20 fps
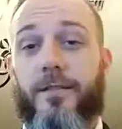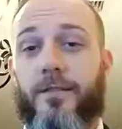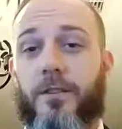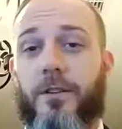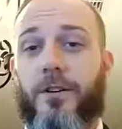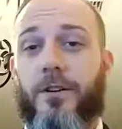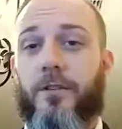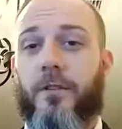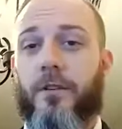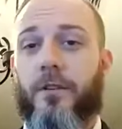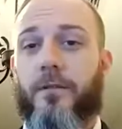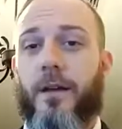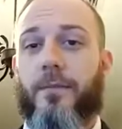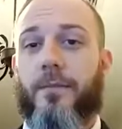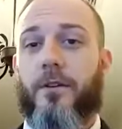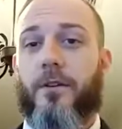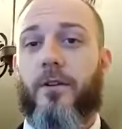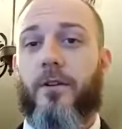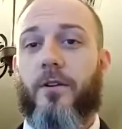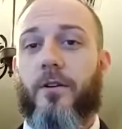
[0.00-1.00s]
literally. I
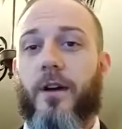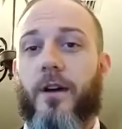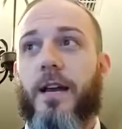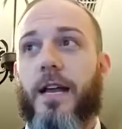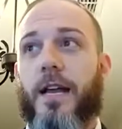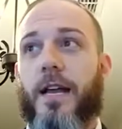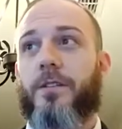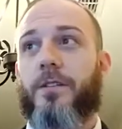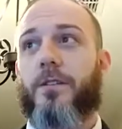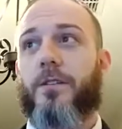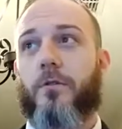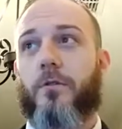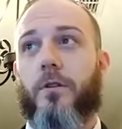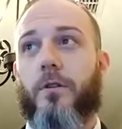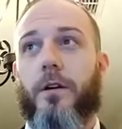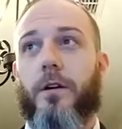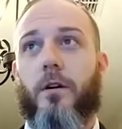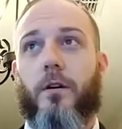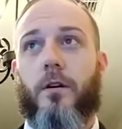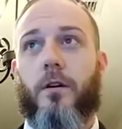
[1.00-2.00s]
mean, Grant and I's
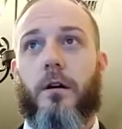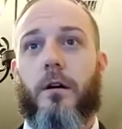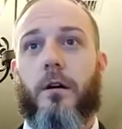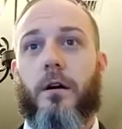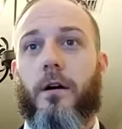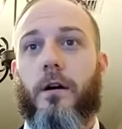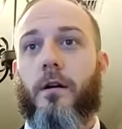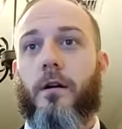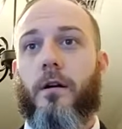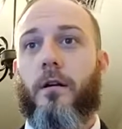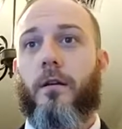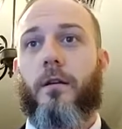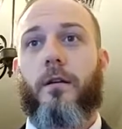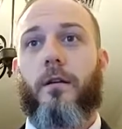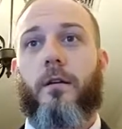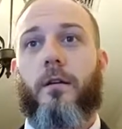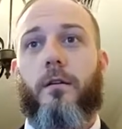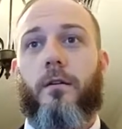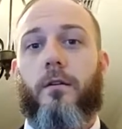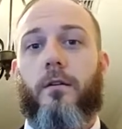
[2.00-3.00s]
story are
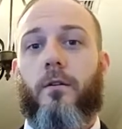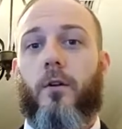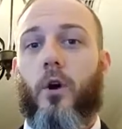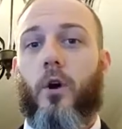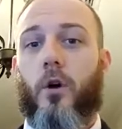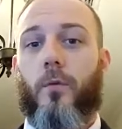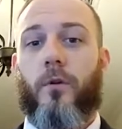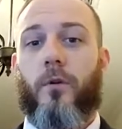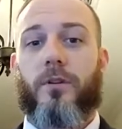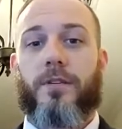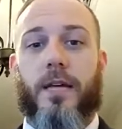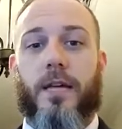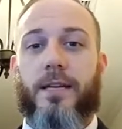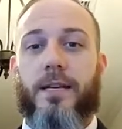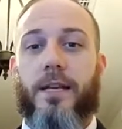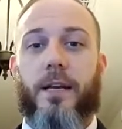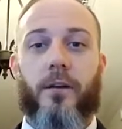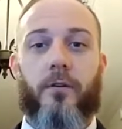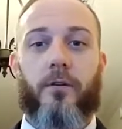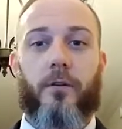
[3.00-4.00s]
almost
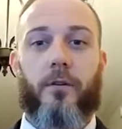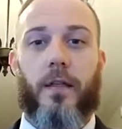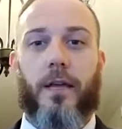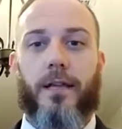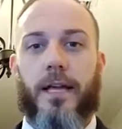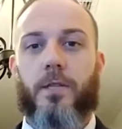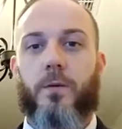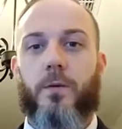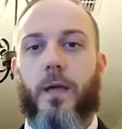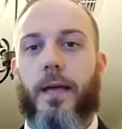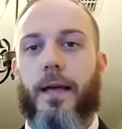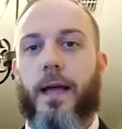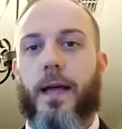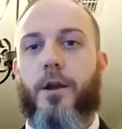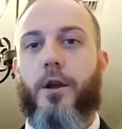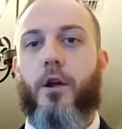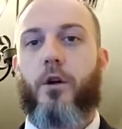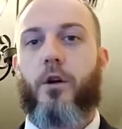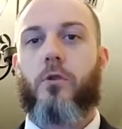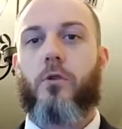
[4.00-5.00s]
identical. Like that's why, like I
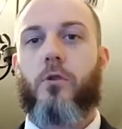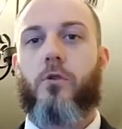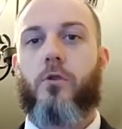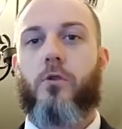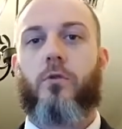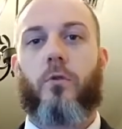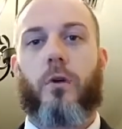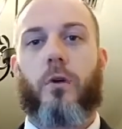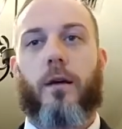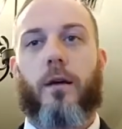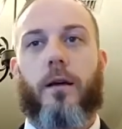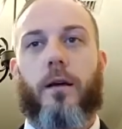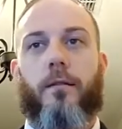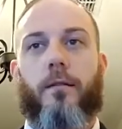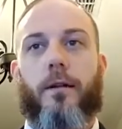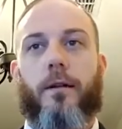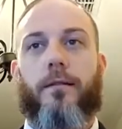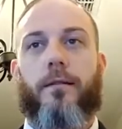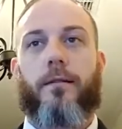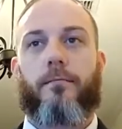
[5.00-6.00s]
know,
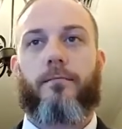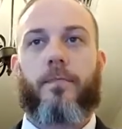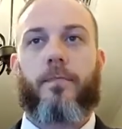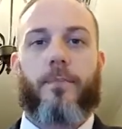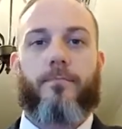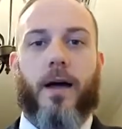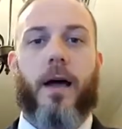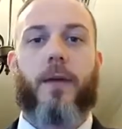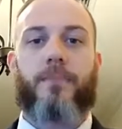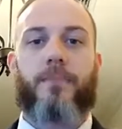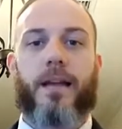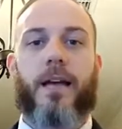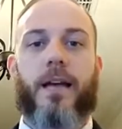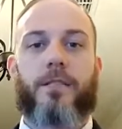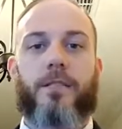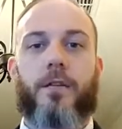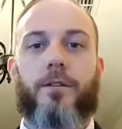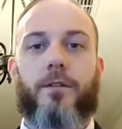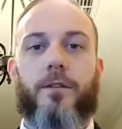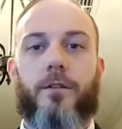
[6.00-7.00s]
like I'm
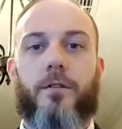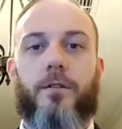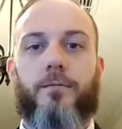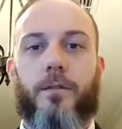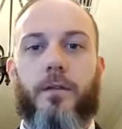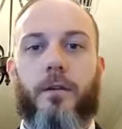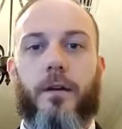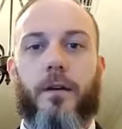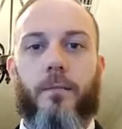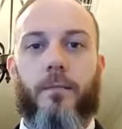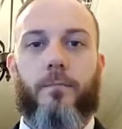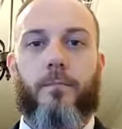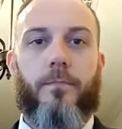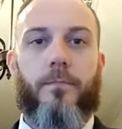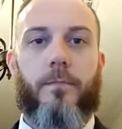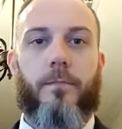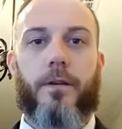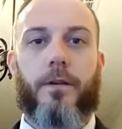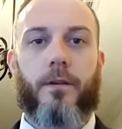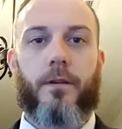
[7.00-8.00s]
destined to like
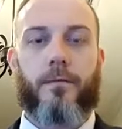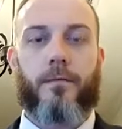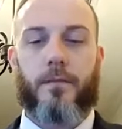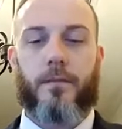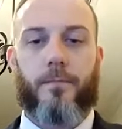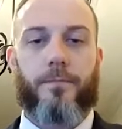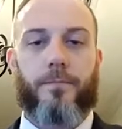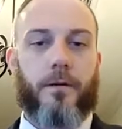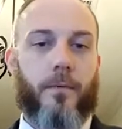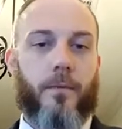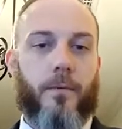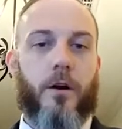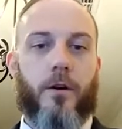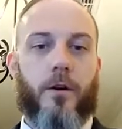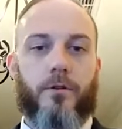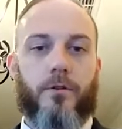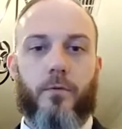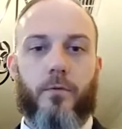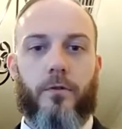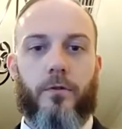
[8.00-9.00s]
be
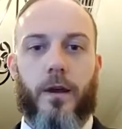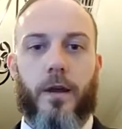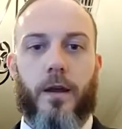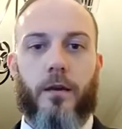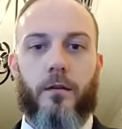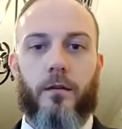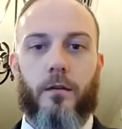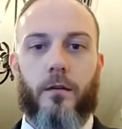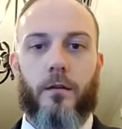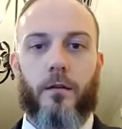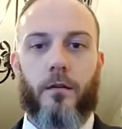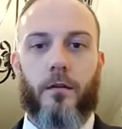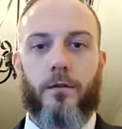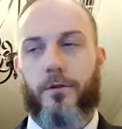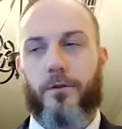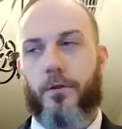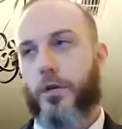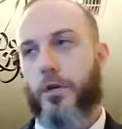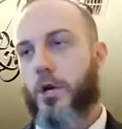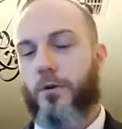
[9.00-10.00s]
partners with Grant. There's
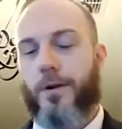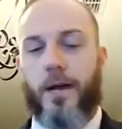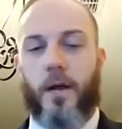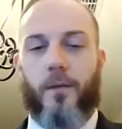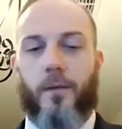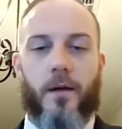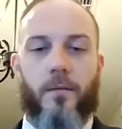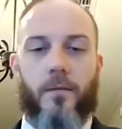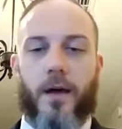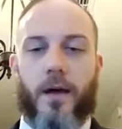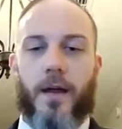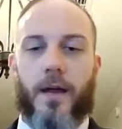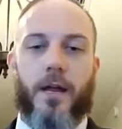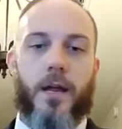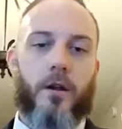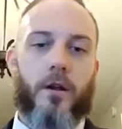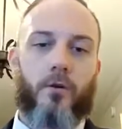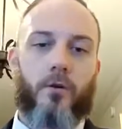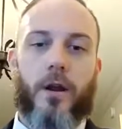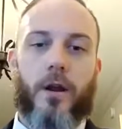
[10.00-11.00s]
no doubt in my mind. I
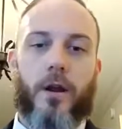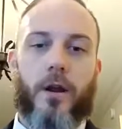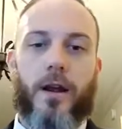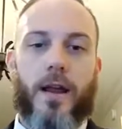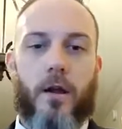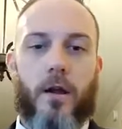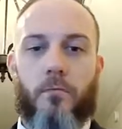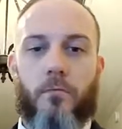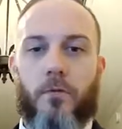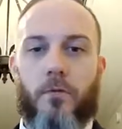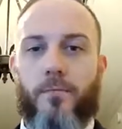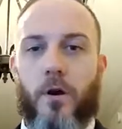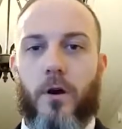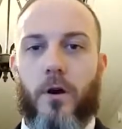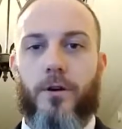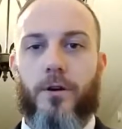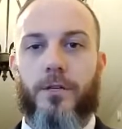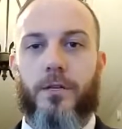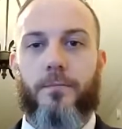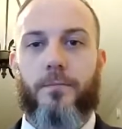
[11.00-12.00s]
know Grant and I will be
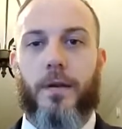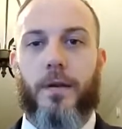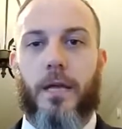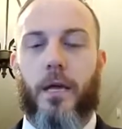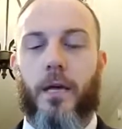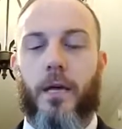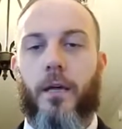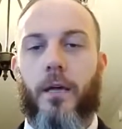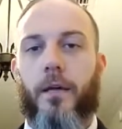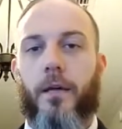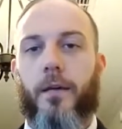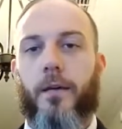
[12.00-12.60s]
partners someday.